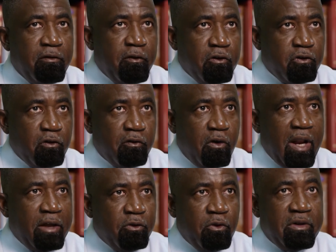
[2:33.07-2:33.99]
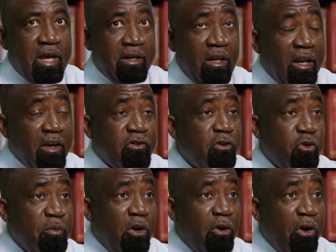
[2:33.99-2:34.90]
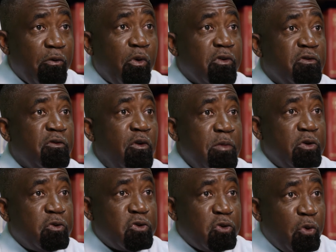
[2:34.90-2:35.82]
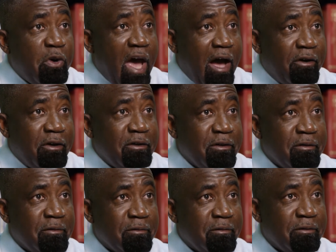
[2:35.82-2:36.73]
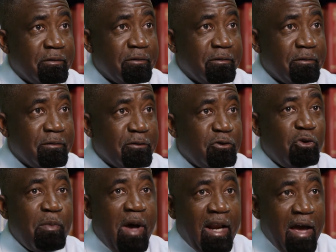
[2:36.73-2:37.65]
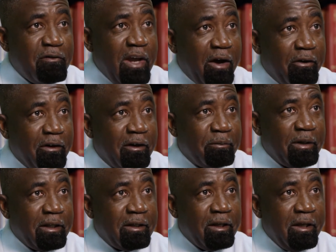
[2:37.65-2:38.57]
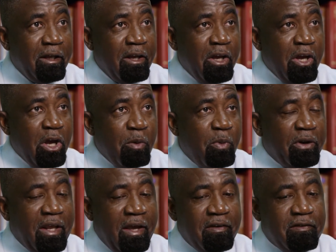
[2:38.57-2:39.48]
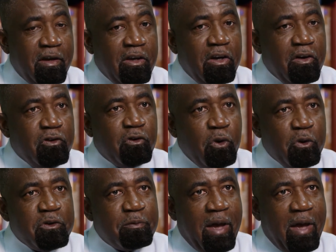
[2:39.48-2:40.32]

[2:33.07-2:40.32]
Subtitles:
in the hospital. He said, you should have been dead by now, because my heart was only functioning, my ejection fraction is only 15%.